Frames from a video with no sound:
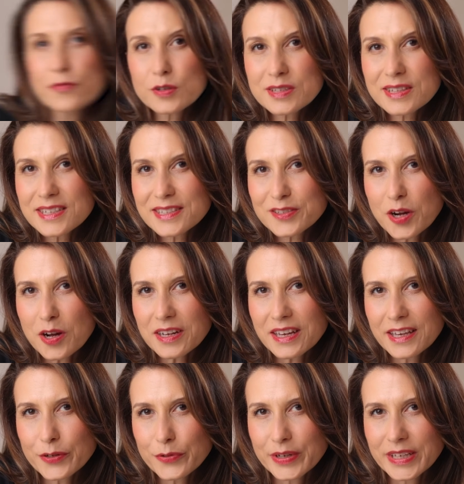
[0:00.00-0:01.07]
First, let's talk
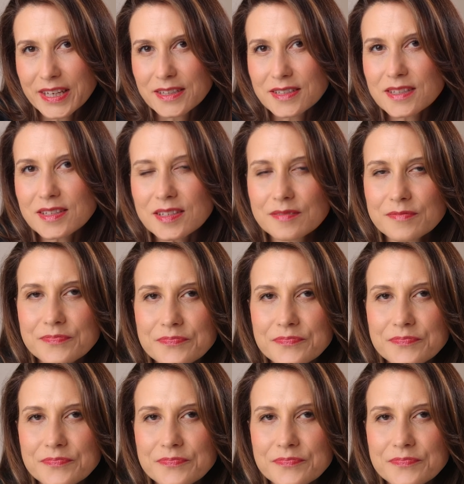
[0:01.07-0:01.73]
ingredients.